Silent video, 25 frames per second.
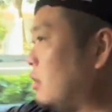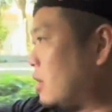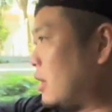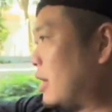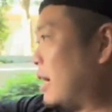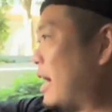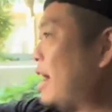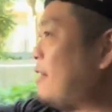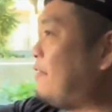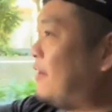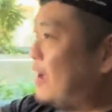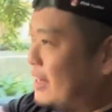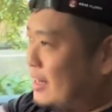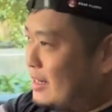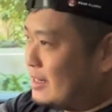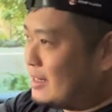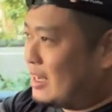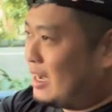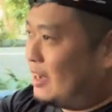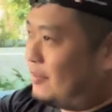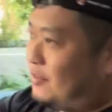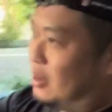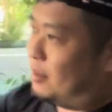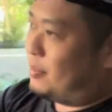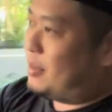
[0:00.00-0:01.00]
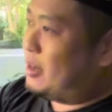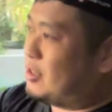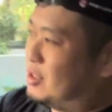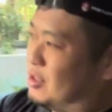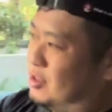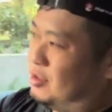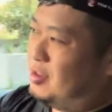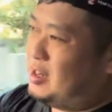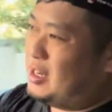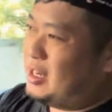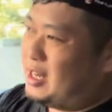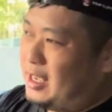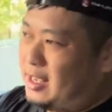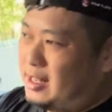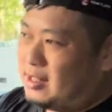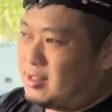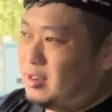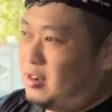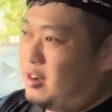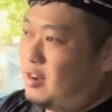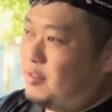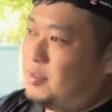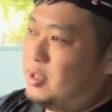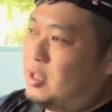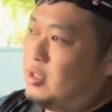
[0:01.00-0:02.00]
I've had this car for about 3 days,
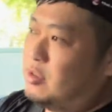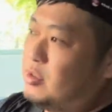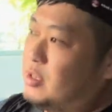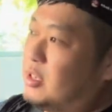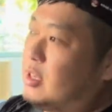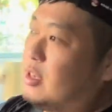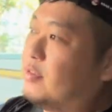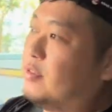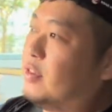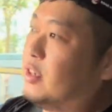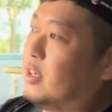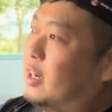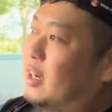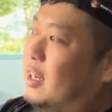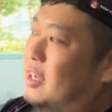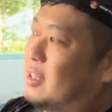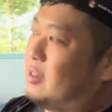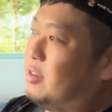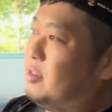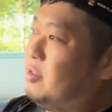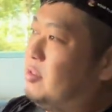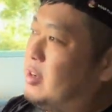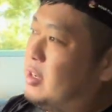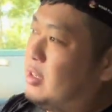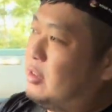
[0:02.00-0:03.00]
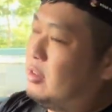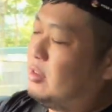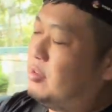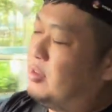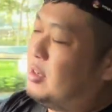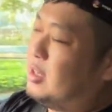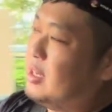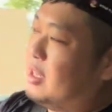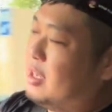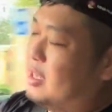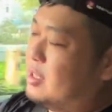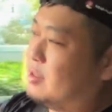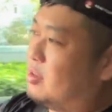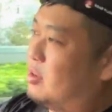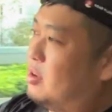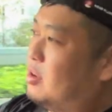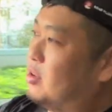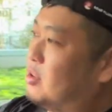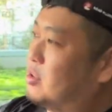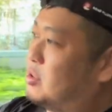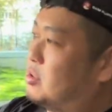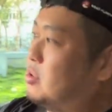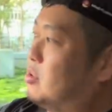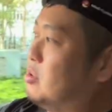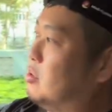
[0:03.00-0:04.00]
or I've been using it for the last three days
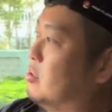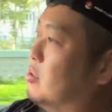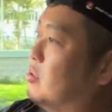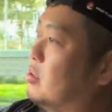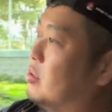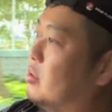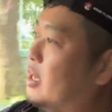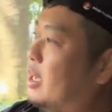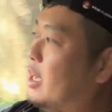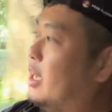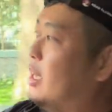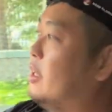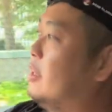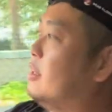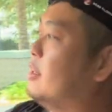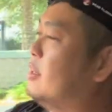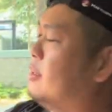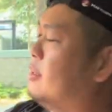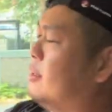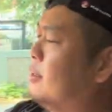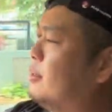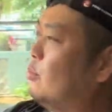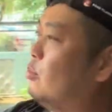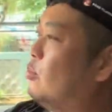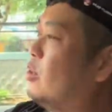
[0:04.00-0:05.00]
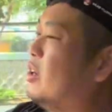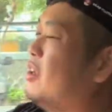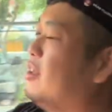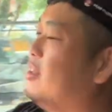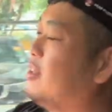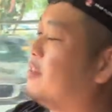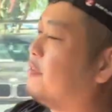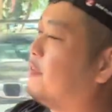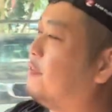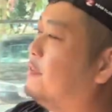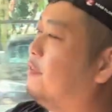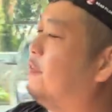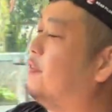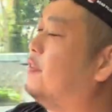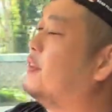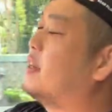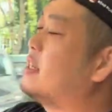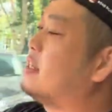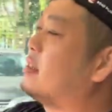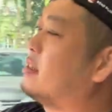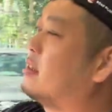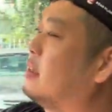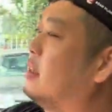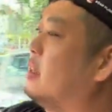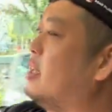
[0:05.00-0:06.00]
or so. And one of the
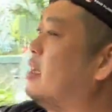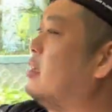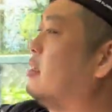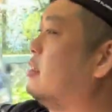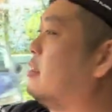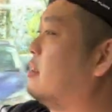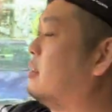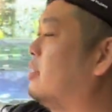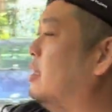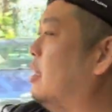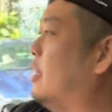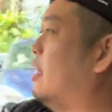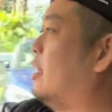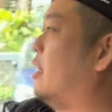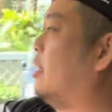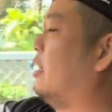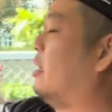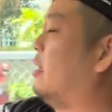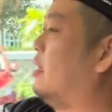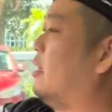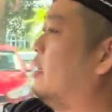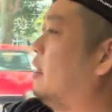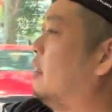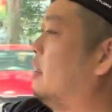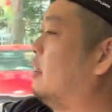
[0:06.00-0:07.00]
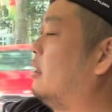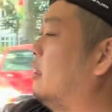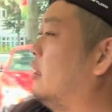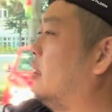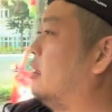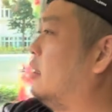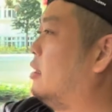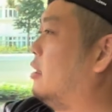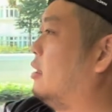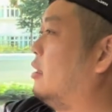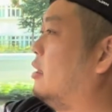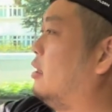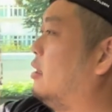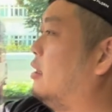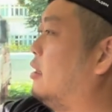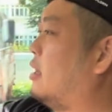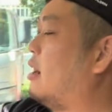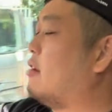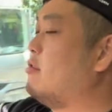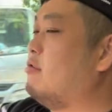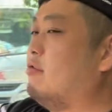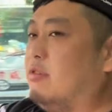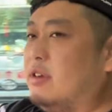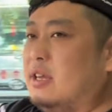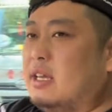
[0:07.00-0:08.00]
first things that I
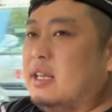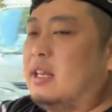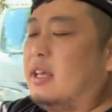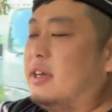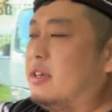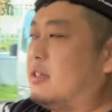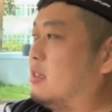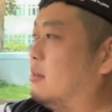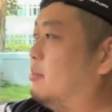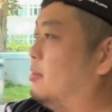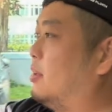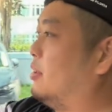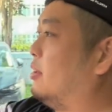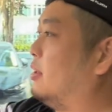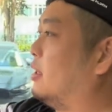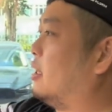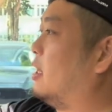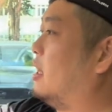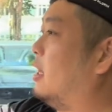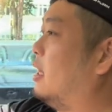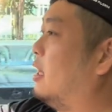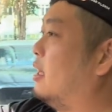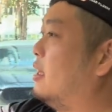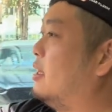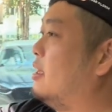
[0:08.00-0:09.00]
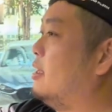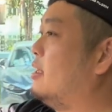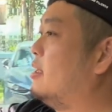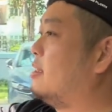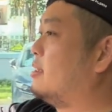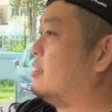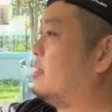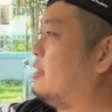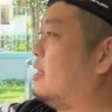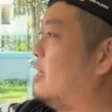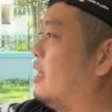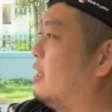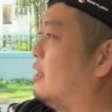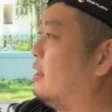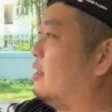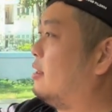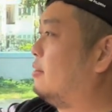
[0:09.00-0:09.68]
realized about the car is that